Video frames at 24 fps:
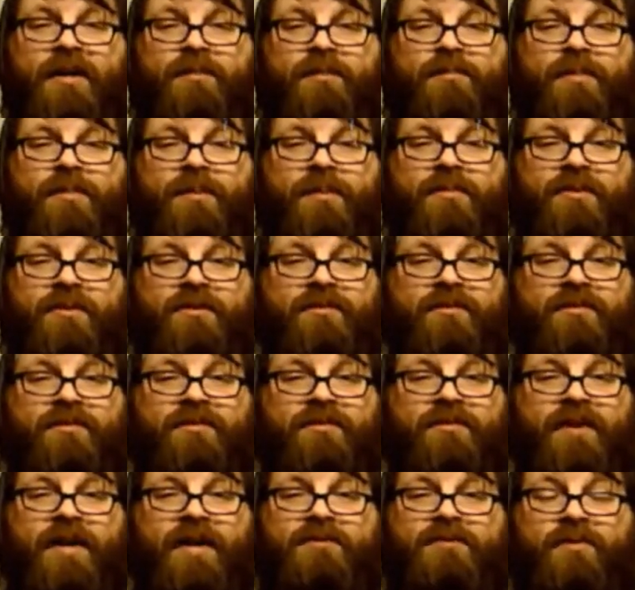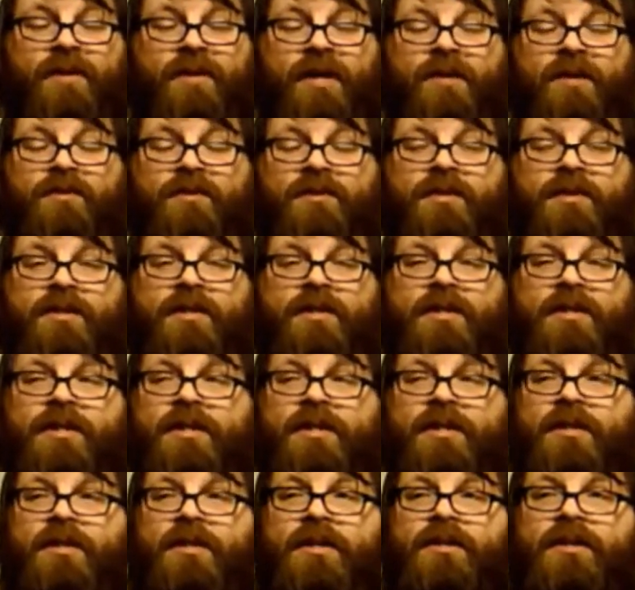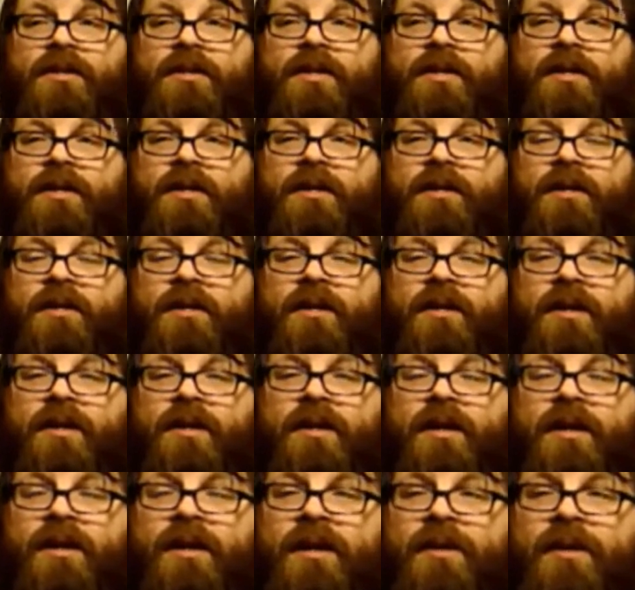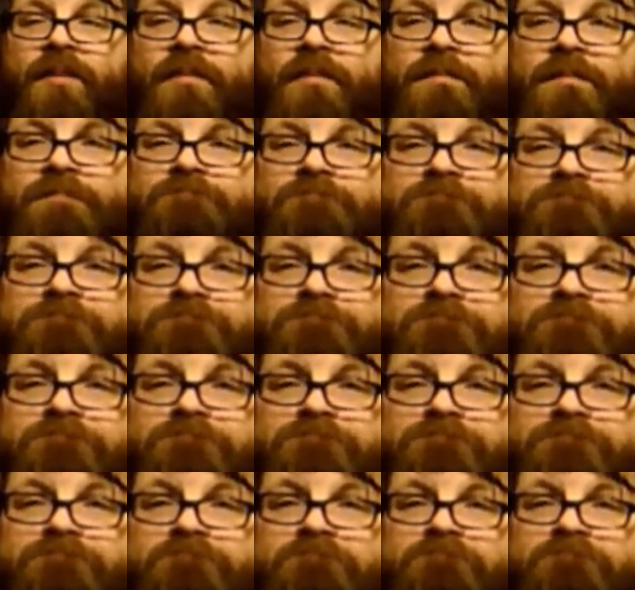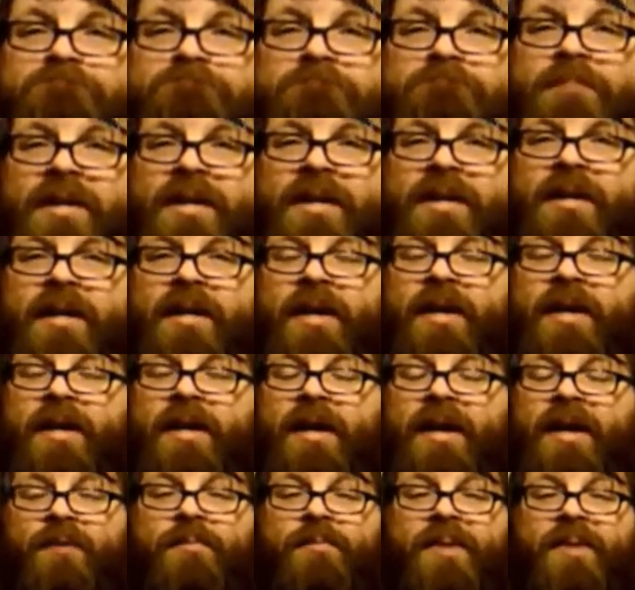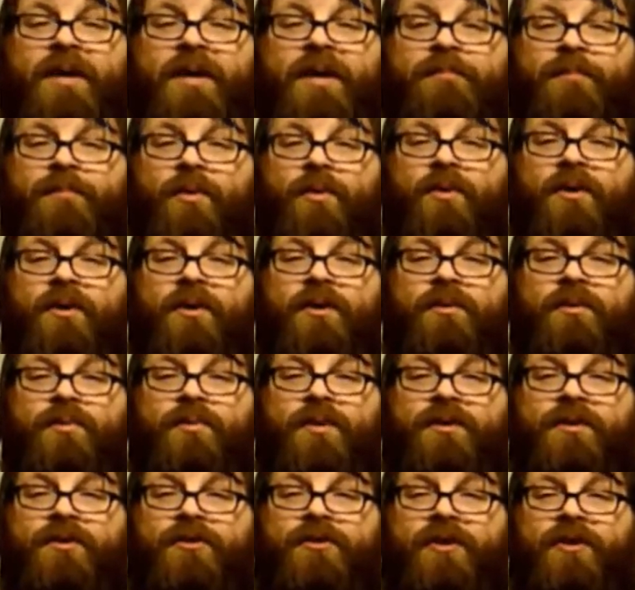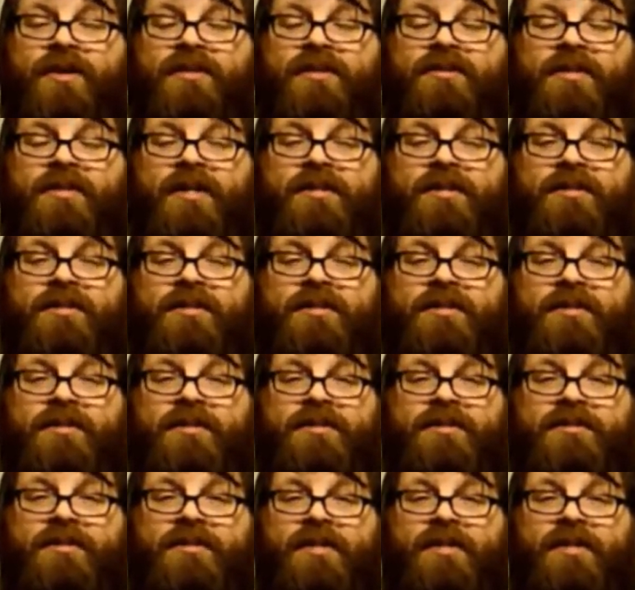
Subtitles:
of biblical facts around. Um, and I would be on board with criticizing this